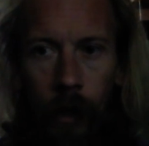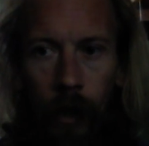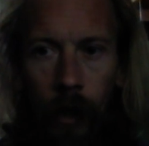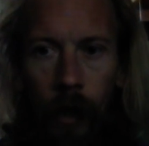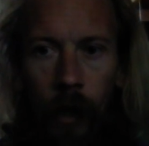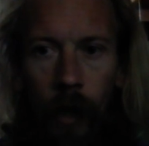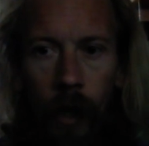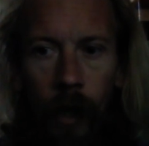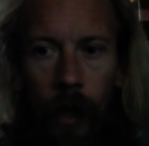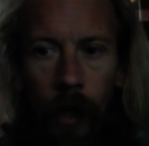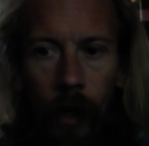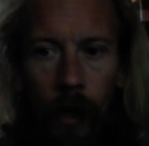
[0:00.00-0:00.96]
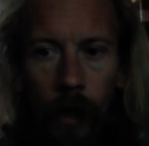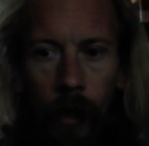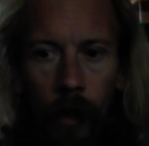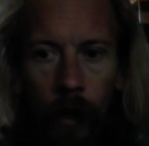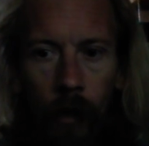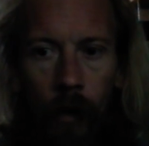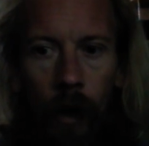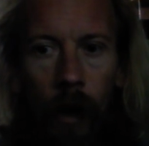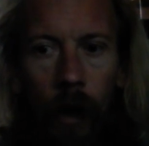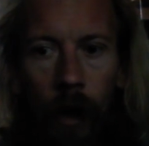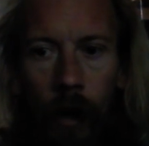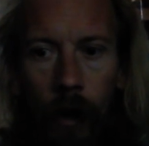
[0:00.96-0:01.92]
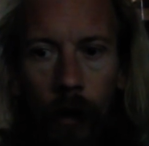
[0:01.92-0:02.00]

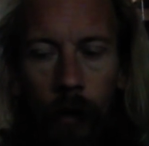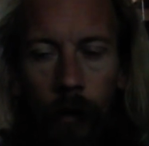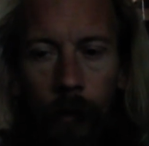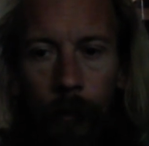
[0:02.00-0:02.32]
(no one is talking)